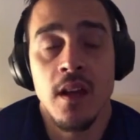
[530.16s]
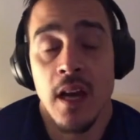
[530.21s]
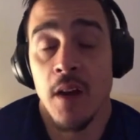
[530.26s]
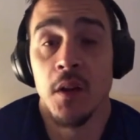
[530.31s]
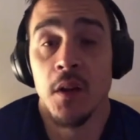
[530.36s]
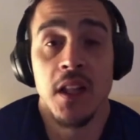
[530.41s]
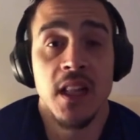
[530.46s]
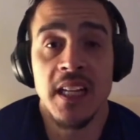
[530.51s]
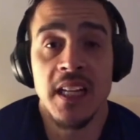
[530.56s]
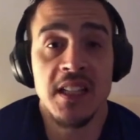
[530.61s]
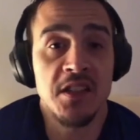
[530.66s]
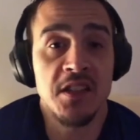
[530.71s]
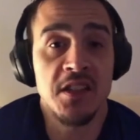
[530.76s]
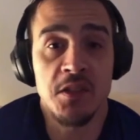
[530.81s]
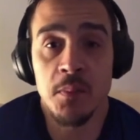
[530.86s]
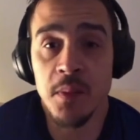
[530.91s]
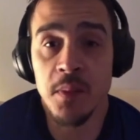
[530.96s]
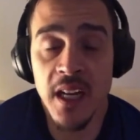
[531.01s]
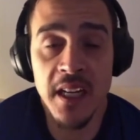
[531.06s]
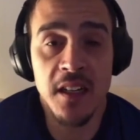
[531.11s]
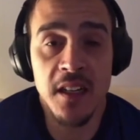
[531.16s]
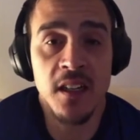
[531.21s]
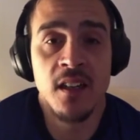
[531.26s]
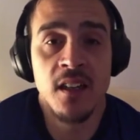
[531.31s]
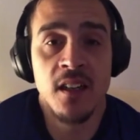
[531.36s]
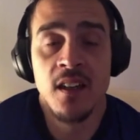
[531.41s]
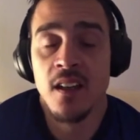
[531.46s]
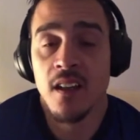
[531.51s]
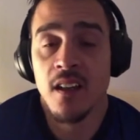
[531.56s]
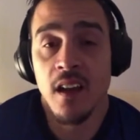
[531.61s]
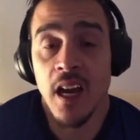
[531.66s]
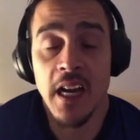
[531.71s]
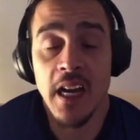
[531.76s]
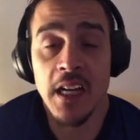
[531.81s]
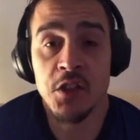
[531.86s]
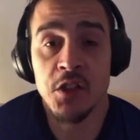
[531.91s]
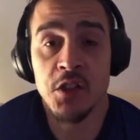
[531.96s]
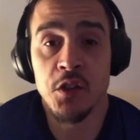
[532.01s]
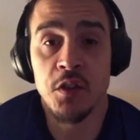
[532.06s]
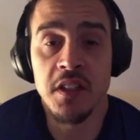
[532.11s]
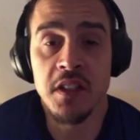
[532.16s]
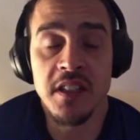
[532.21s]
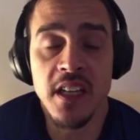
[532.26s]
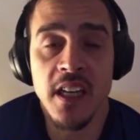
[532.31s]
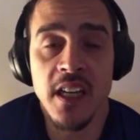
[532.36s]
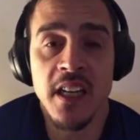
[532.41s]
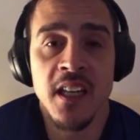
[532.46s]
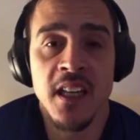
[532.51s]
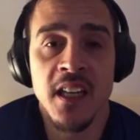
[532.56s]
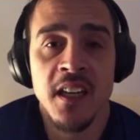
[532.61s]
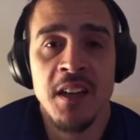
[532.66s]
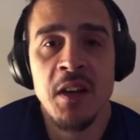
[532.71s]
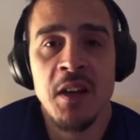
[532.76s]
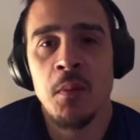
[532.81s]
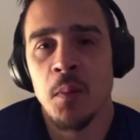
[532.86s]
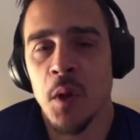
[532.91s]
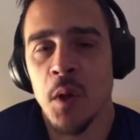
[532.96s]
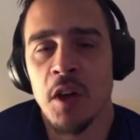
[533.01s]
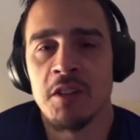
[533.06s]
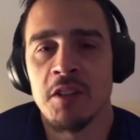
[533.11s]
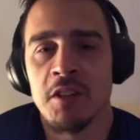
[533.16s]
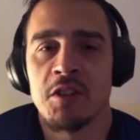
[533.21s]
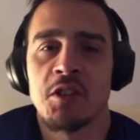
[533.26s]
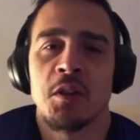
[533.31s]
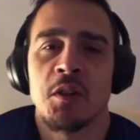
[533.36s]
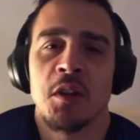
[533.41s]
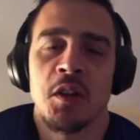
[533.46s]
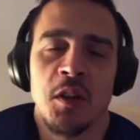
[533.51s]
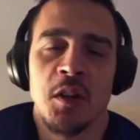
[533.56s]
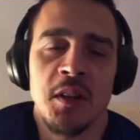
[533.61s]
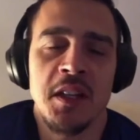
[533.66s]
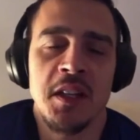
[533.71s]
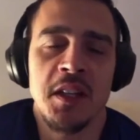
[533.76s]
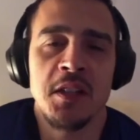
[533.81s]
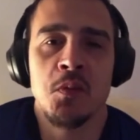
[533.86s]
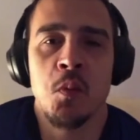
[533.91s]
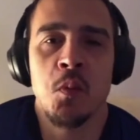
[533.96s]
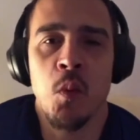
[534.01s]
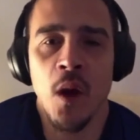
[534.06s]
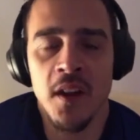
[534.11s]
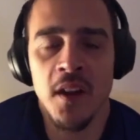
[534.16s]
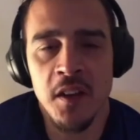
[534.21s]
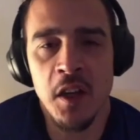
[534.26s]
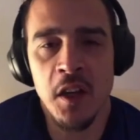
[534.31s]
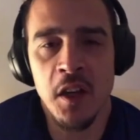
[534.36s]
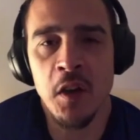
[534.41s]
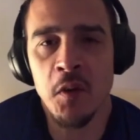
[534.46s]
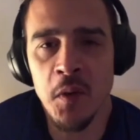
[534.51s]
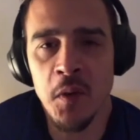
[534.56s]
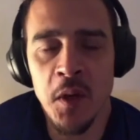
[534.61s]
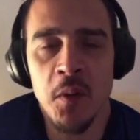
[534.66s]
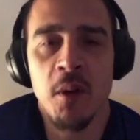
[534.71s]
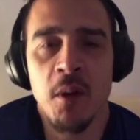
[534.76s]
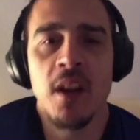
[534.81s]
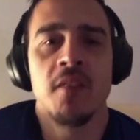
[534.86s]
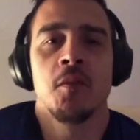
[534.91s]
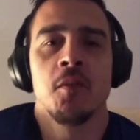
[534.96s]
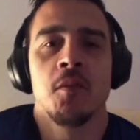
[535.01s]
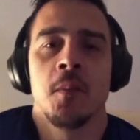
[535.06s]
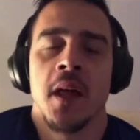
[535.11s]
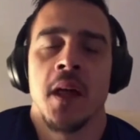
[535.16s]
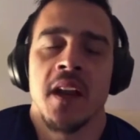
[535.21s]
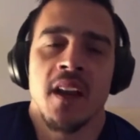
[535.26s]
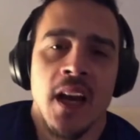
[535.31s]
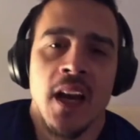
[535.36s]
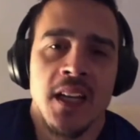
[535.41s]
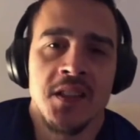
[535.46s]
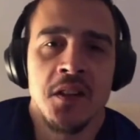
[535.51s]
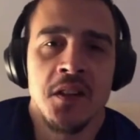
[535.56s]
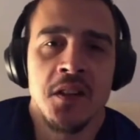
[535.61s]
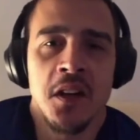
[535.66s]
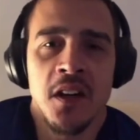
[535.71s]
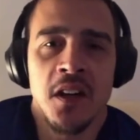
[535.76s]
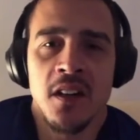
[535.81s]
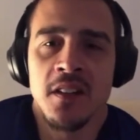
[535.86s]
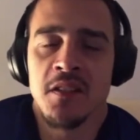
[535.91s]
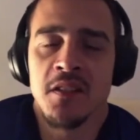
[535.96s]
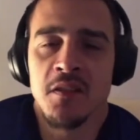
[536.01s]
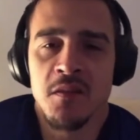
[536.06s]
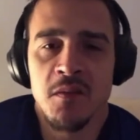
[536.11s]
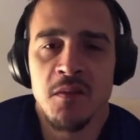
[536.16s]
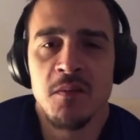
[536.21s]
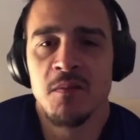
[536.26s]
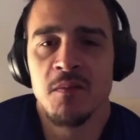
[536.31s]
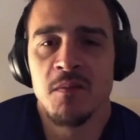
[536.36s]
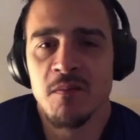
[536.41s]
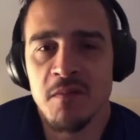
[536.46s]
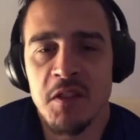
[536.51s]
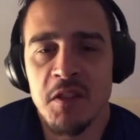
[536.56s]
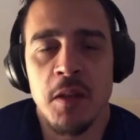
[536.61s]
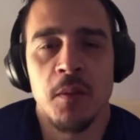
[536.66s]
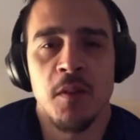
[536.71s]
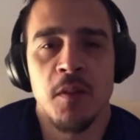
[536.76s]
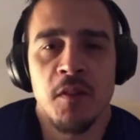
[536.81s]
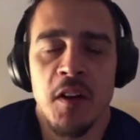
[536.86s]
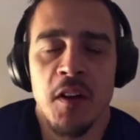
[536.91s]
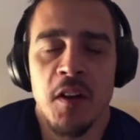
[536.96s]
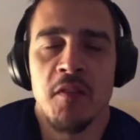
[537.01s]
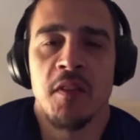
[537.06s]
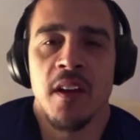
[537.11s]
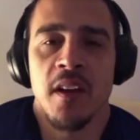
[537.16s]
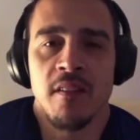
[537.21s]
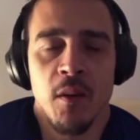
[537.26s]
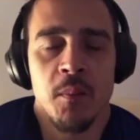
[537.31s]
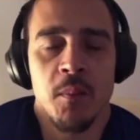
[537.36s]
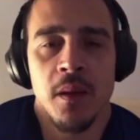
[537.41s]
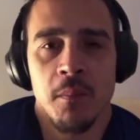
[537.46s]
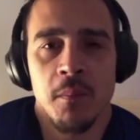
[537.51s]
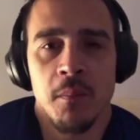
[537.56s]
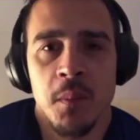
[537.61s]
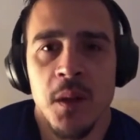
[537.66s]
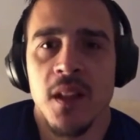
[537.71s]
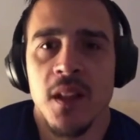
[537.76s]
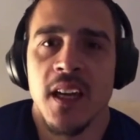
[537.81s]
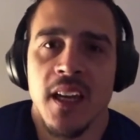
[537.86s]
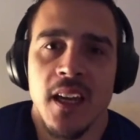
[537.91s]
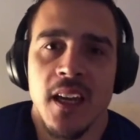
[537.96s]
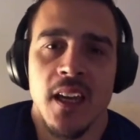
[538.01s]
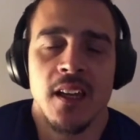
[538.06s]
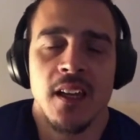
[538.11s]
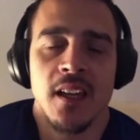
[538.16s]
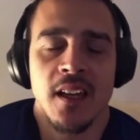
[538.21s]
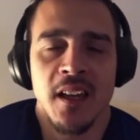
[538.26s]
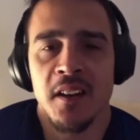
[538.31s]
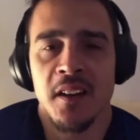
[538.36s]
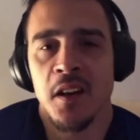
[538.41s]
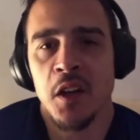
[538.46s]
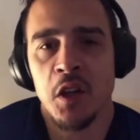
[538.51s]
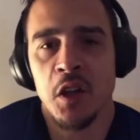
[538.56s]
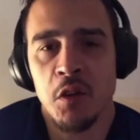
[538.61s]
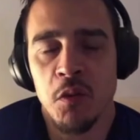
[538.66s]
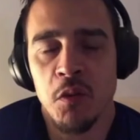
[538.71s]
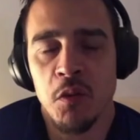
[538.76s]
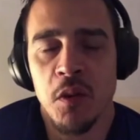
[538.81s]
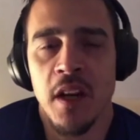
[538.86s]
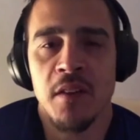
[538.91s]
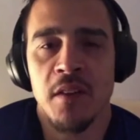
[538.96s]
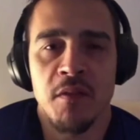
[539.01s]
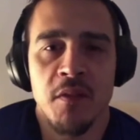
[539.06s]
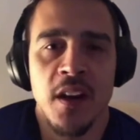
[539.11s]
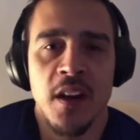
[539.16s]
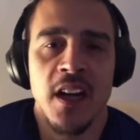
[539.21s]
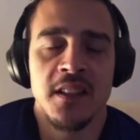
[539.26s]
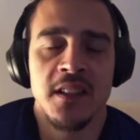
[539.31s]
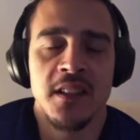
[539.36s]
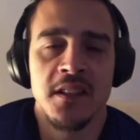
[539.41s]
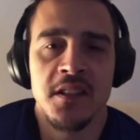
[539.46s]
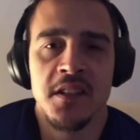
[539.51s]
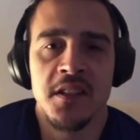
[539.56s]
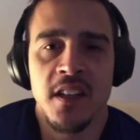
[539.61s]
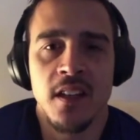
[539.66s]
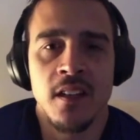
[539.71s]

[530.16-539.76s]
I really liked as a player. I truly did. But also, you know, he's one degree away from Eden Hazard and some of our favorite people. Like, he and Eden are great friends.